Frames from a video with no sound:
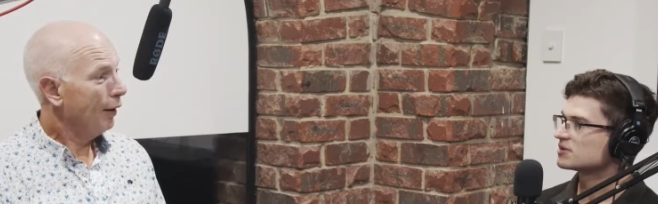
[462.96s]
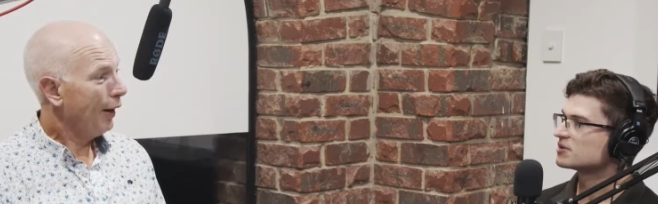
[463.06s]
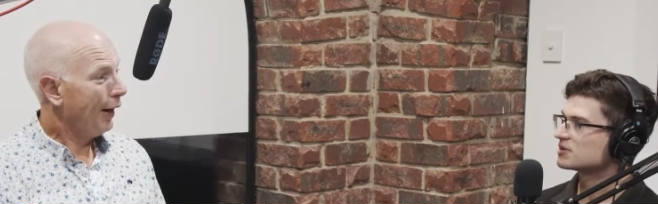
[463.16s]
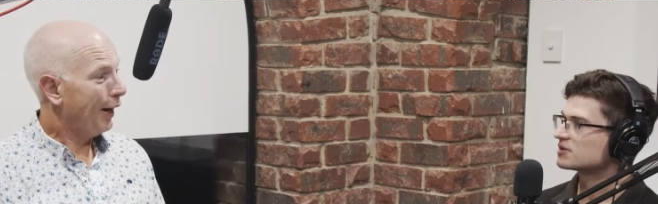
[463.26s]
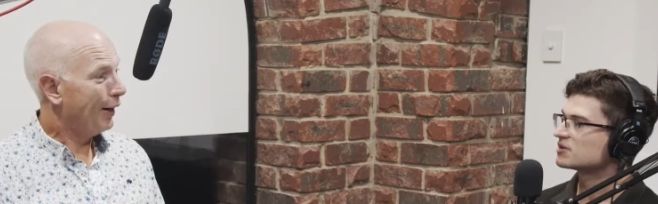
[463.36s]

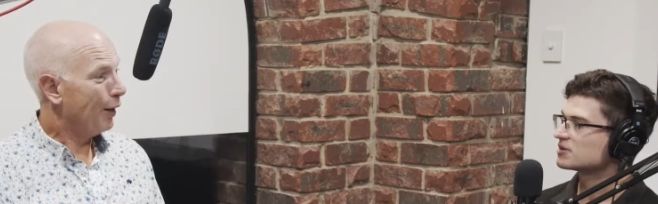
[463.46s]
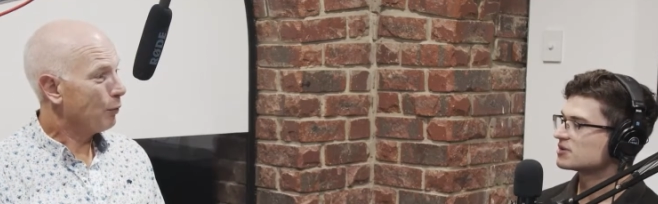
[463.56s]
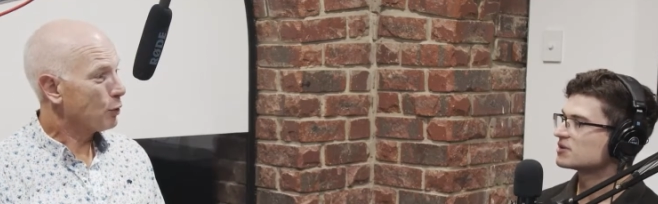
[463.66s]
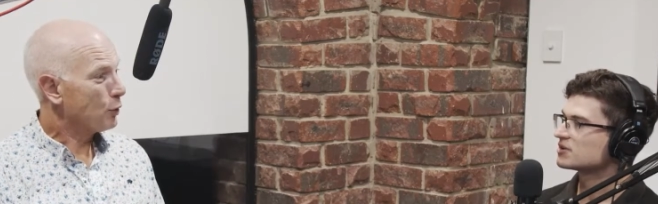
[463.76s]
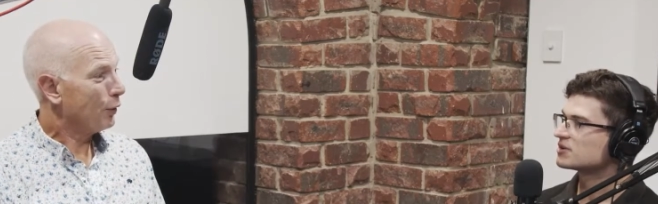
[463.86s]
Speaker 1: and I
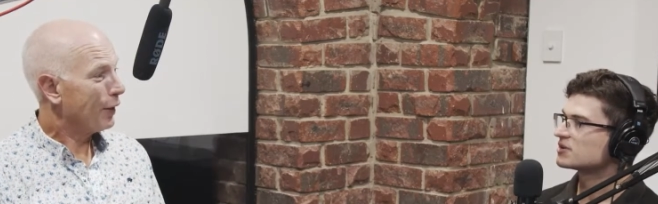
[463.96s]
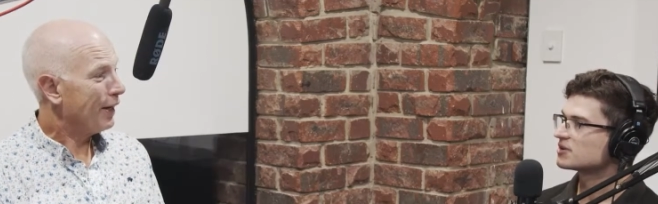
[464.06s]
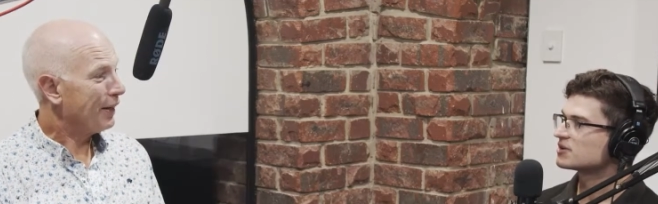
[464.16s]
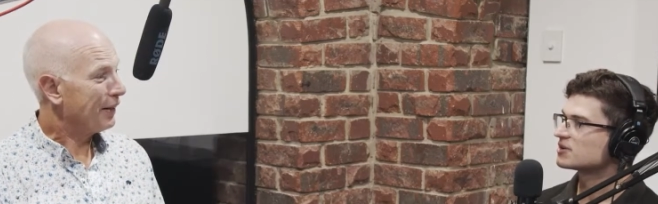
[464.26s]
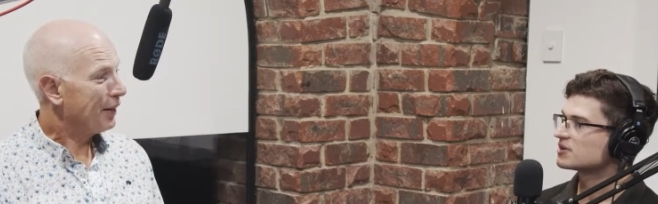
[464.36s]
was
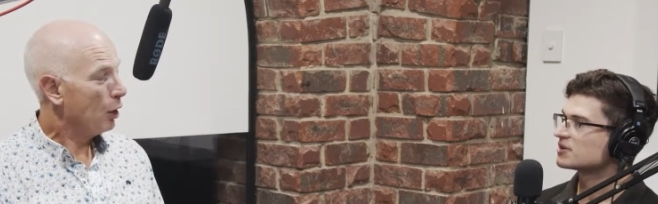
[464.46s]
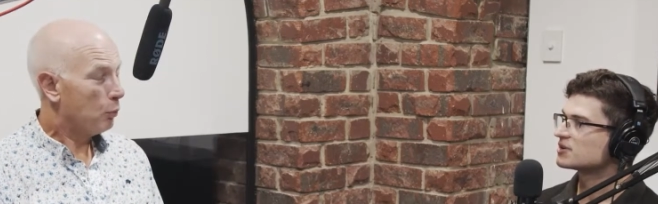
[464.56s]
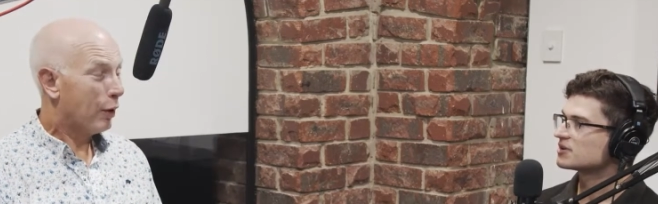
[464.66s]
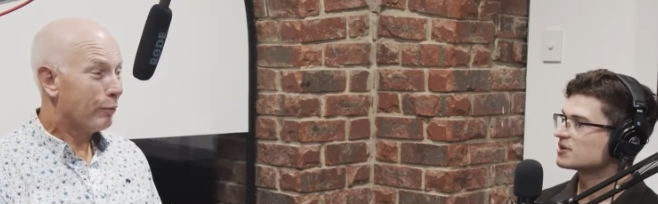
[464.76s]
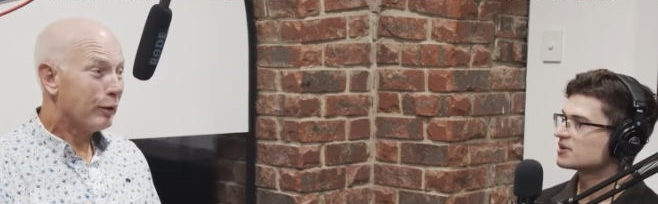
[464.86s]
looking,
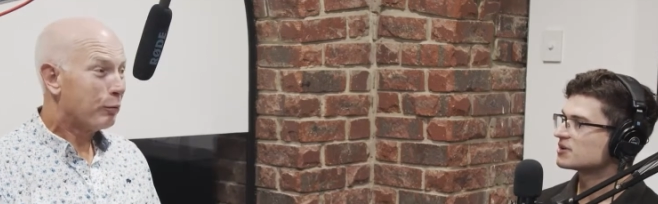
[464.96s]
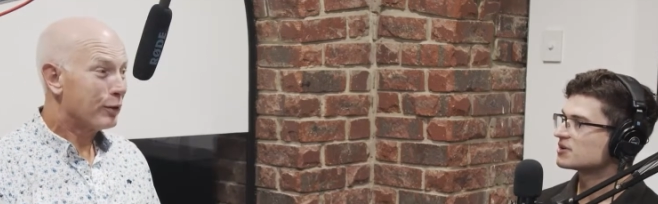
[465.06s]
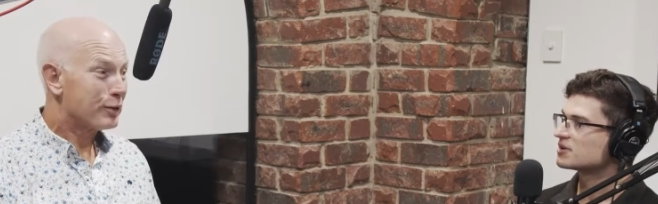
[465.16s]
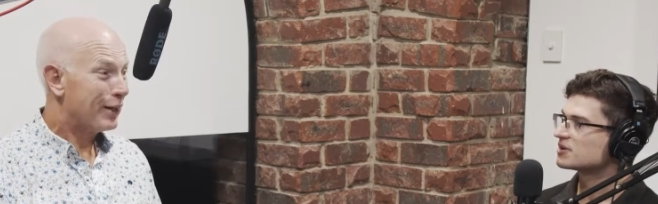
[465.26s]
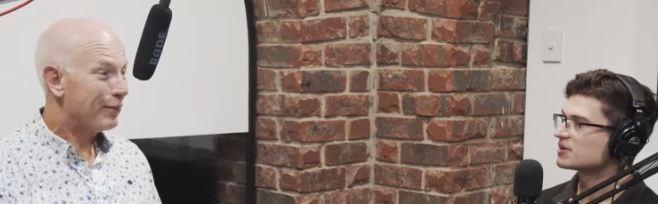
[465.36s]
and probably
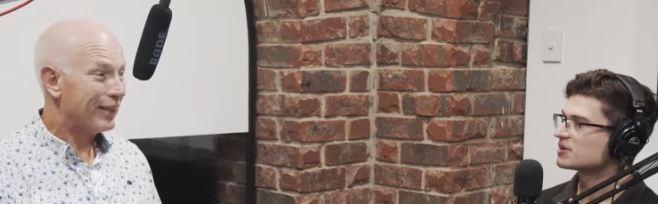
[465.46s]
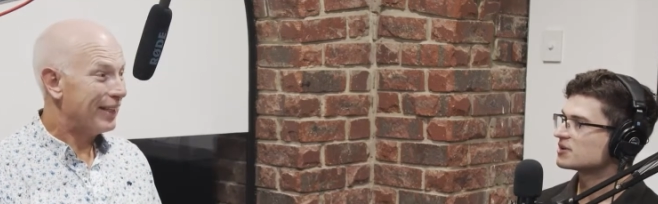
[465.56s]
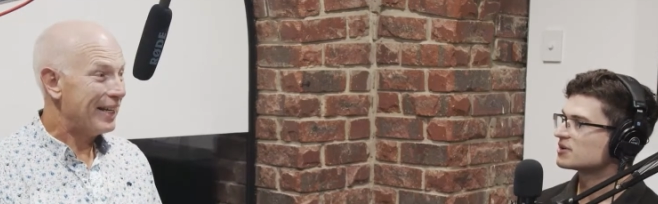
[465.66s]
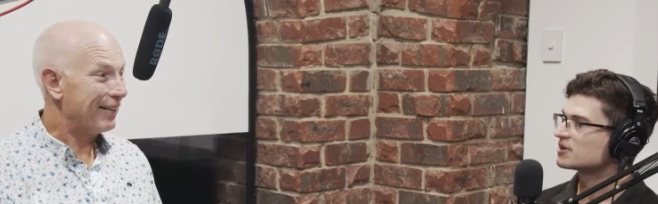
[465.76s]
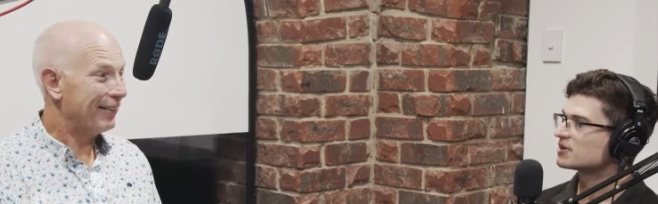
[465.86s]
wasn't even
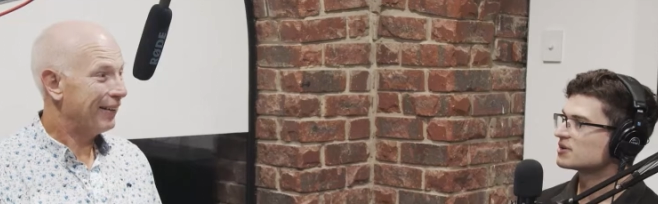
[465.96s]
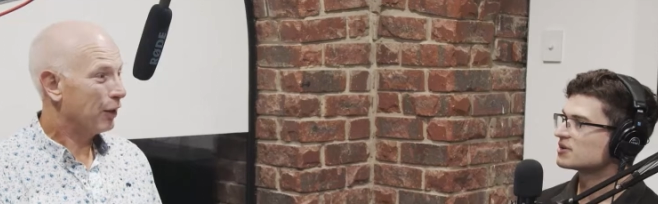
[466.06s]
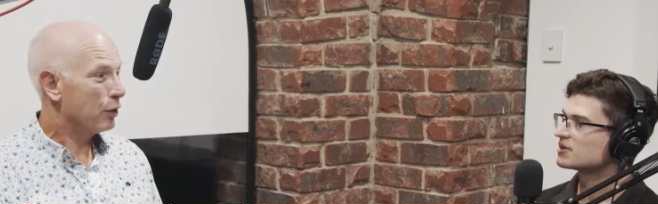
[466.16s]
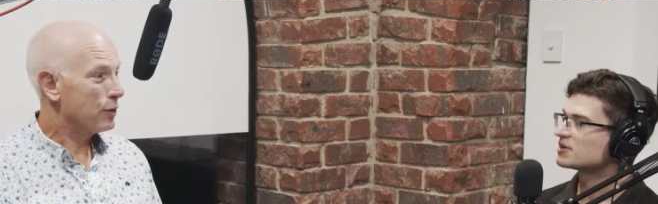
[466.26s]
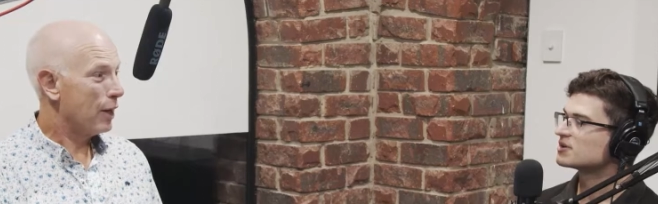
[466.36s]
then
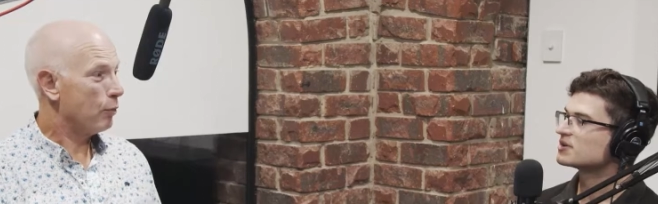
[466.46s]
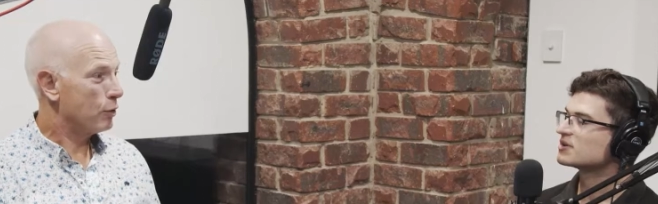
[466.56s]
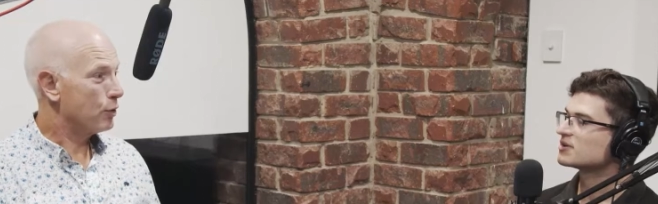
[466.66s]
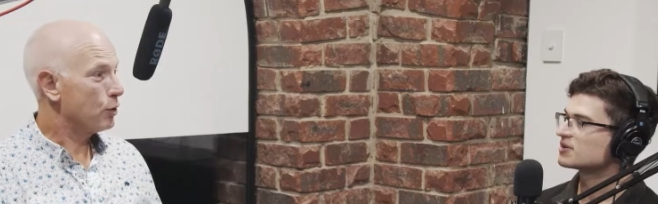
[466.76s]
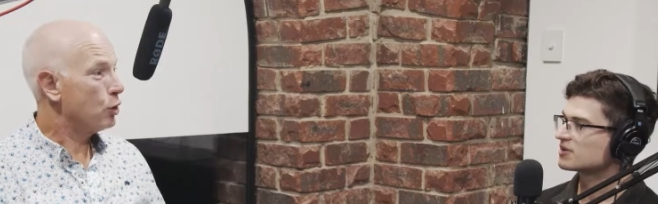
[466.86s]
because that
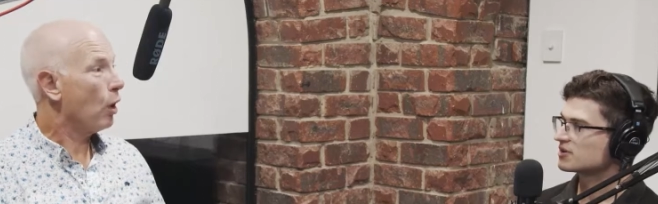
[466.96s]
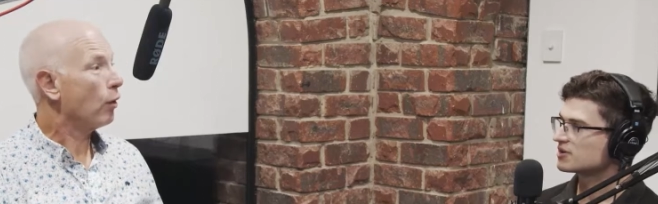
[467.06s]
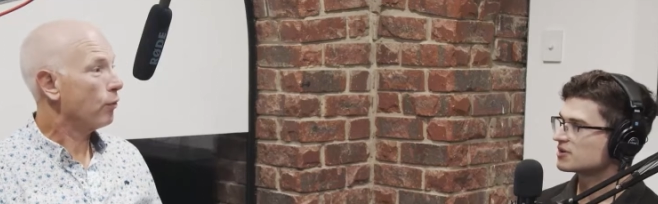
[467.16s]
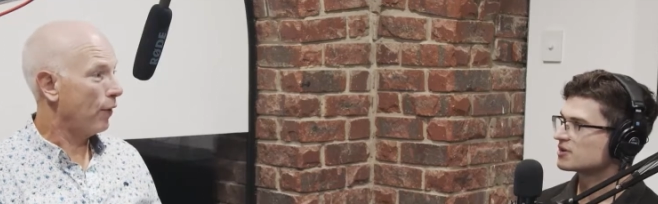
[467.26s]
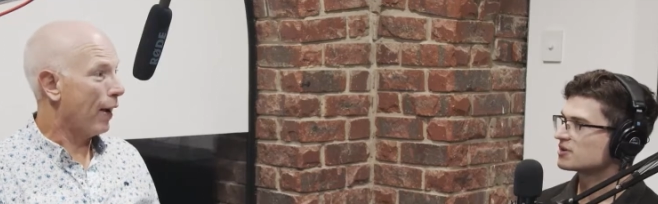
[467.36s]
was the
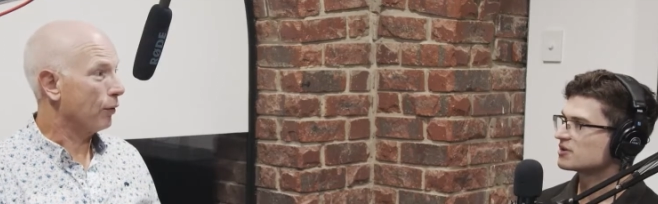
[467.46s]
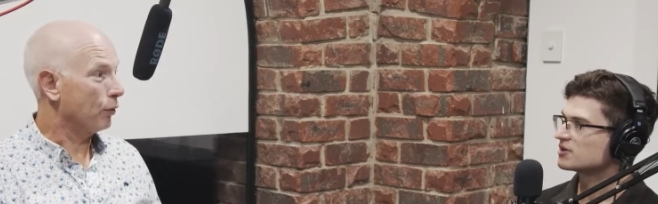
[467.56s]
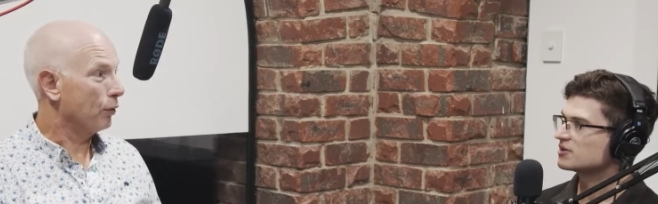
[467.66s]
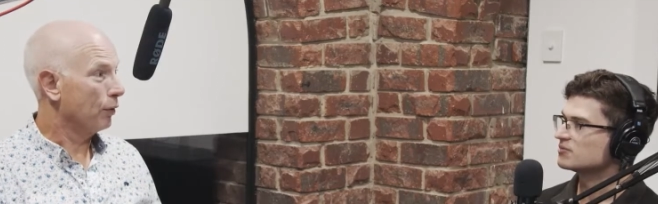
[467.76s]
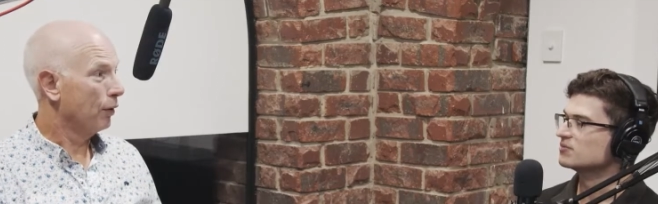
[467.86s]
shock
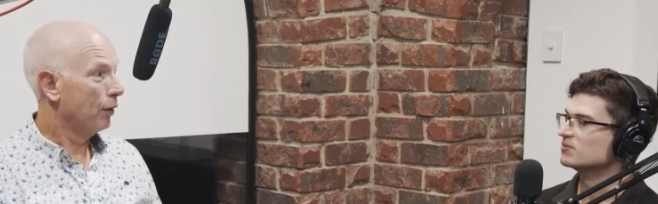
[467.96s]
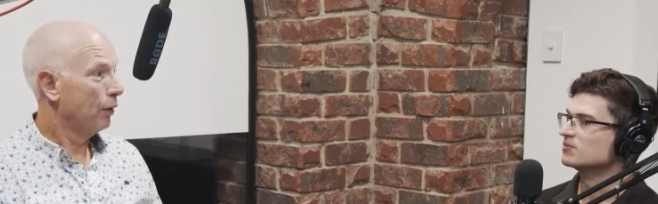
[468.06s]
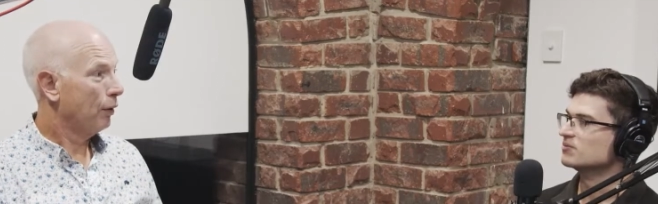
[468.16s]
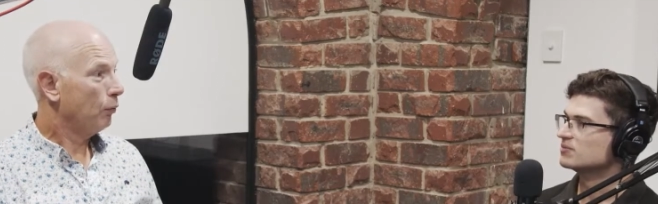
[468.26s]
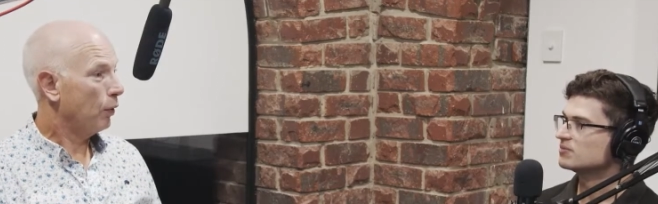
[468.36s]
factor. Mm.